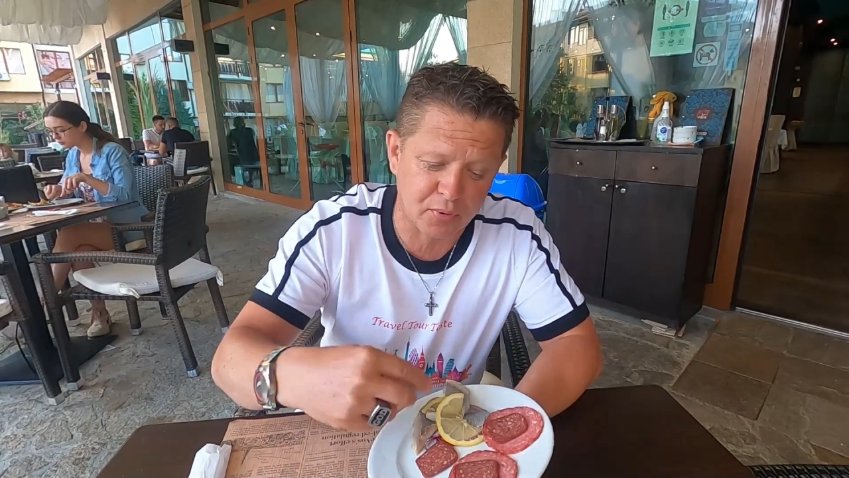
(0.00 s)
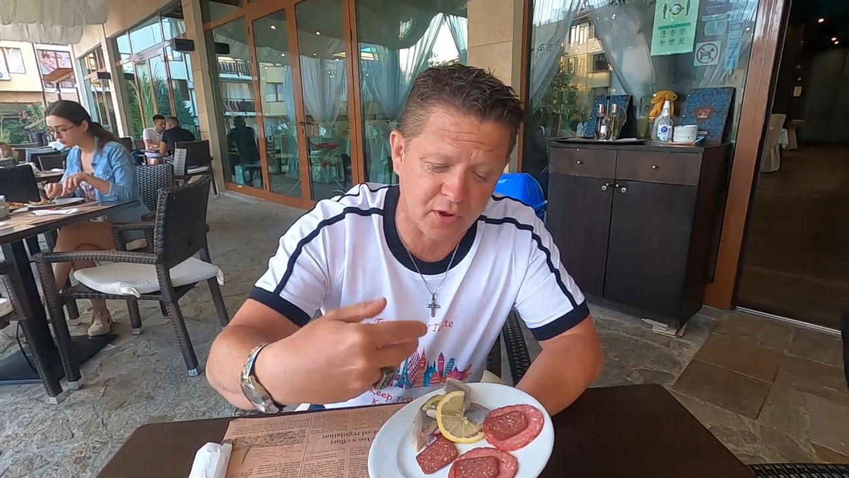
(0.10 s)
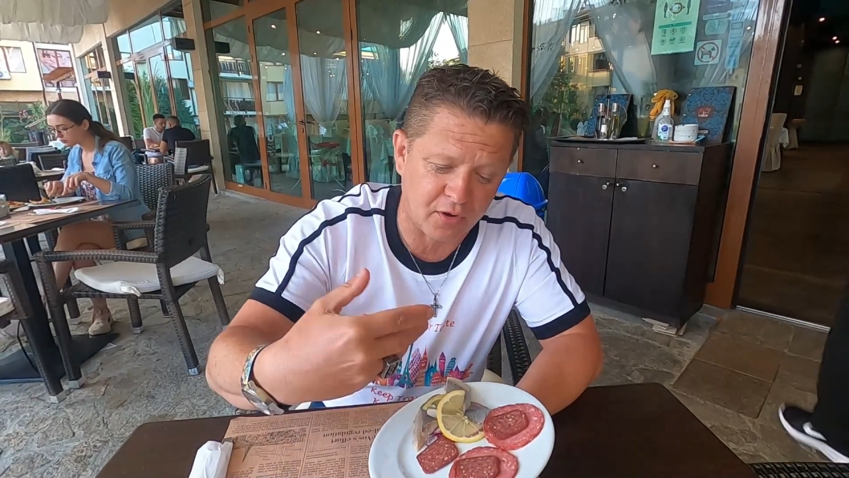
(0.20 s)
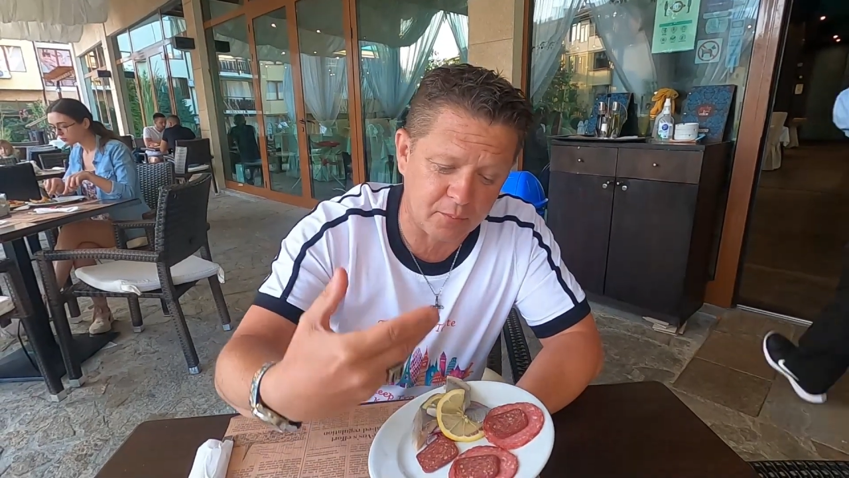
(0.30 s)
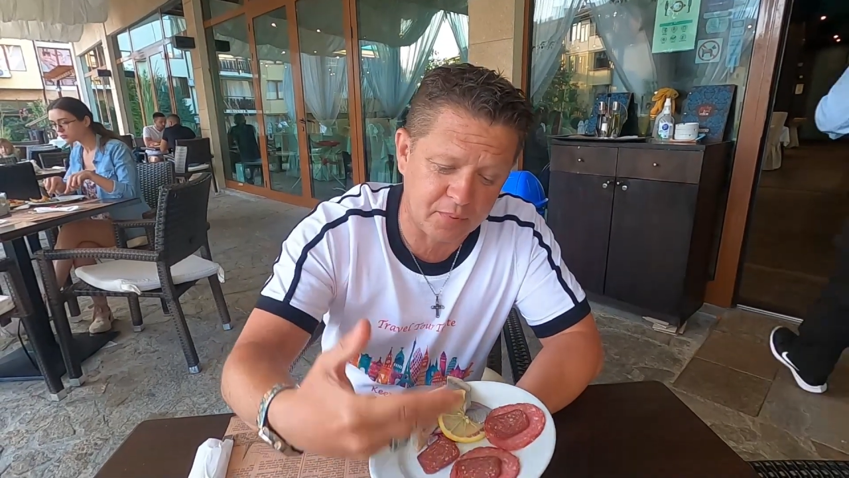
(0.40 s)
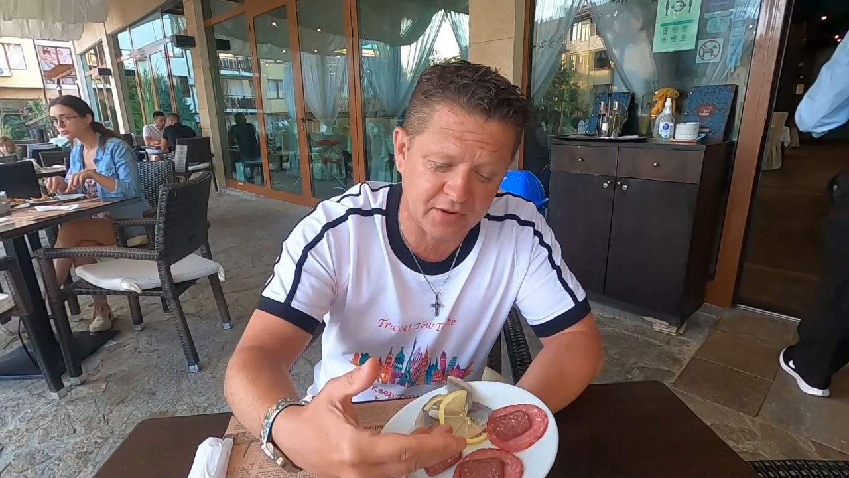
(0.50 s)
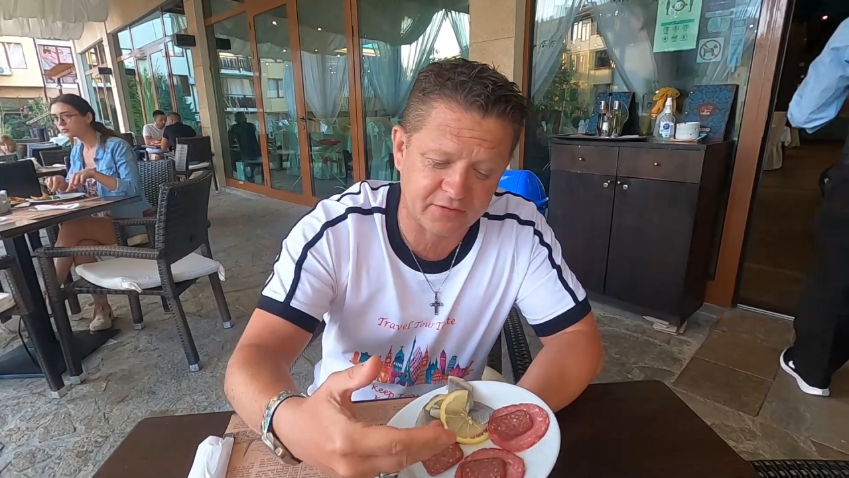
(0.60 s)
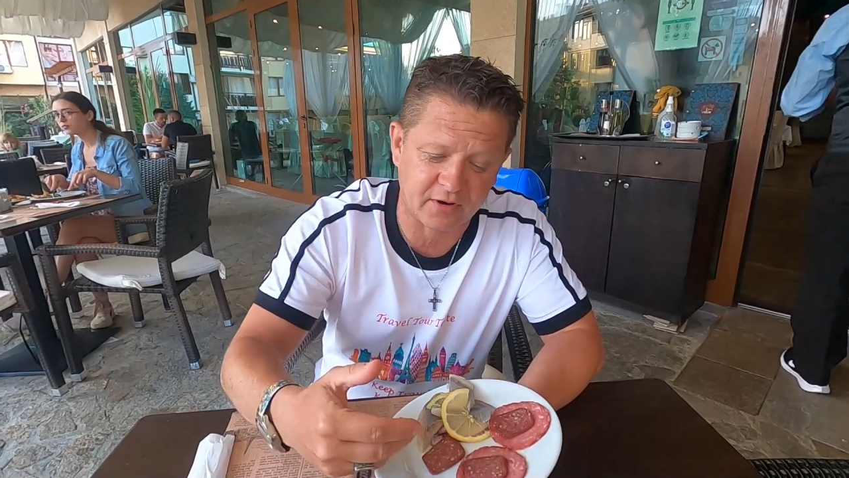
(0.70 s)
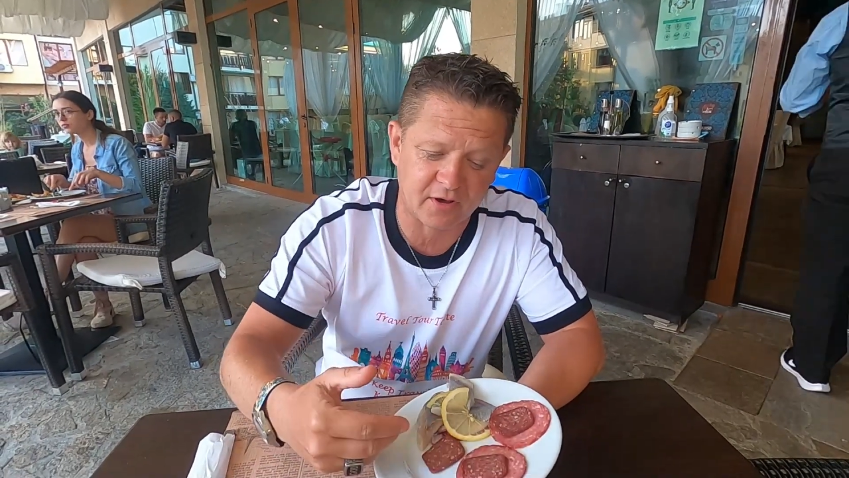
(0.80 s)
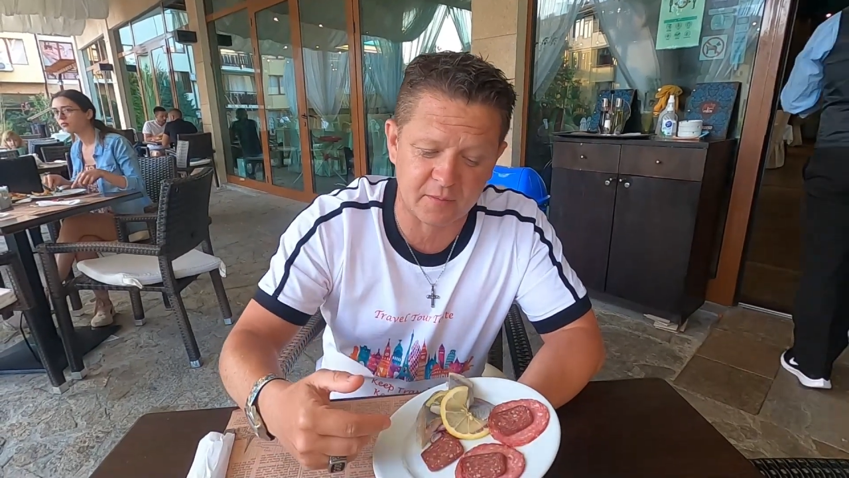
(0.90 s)
put it on a bit
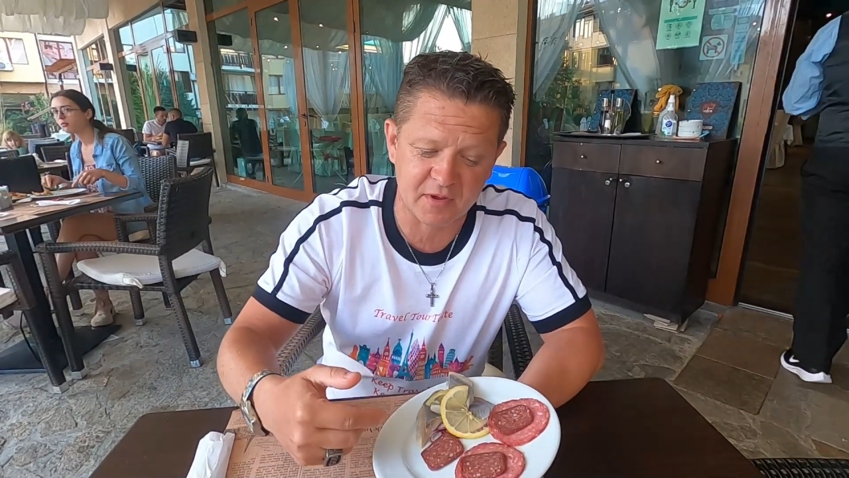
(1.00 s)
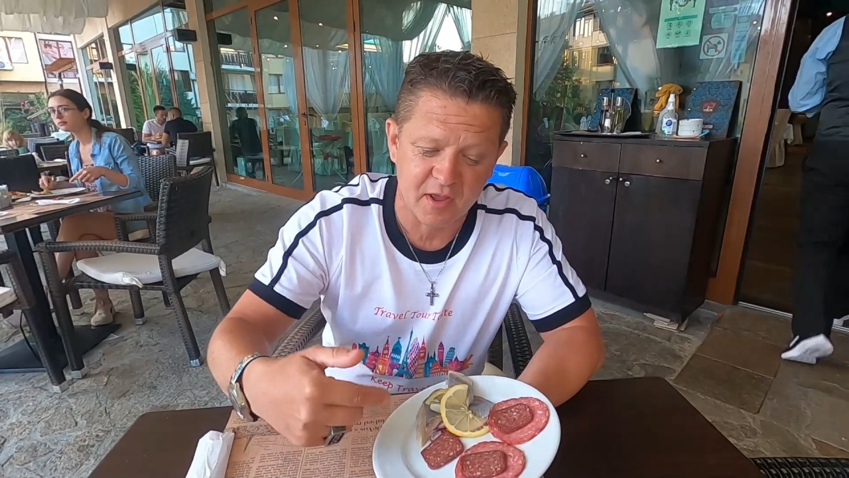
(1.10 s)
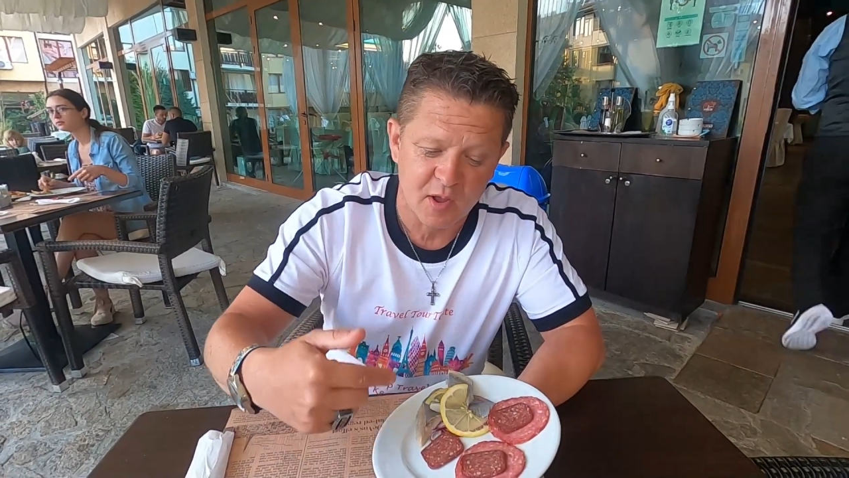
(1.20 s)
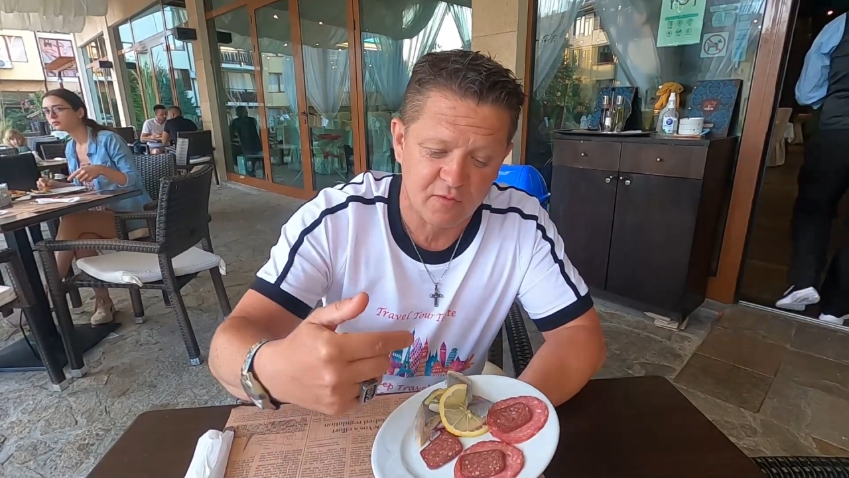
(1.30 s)
of salami